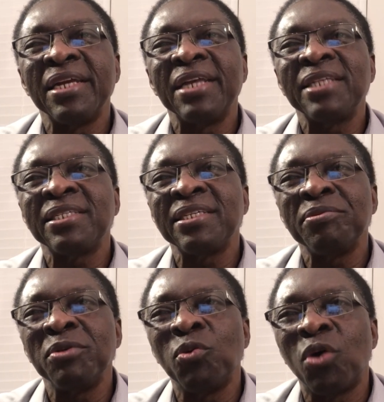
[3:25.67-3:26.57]
And that's
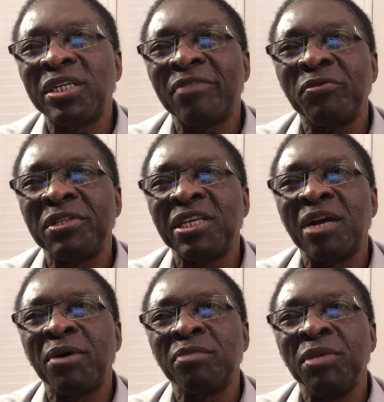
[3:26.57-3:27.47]
the wonderful thing
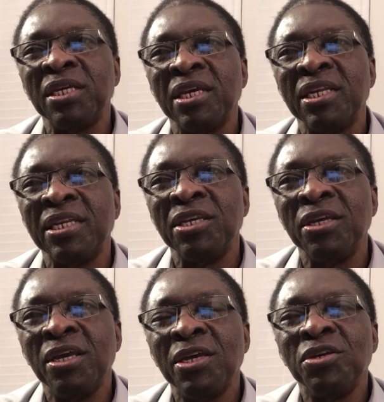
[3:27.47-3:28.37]
about being in
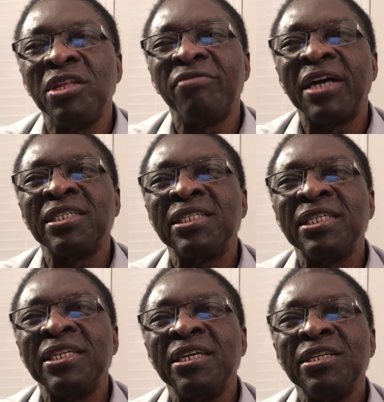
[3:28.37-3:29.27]
the
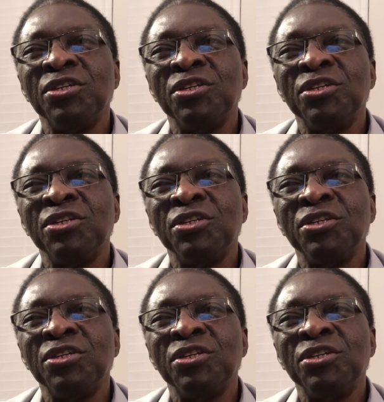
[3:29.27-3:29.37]
university.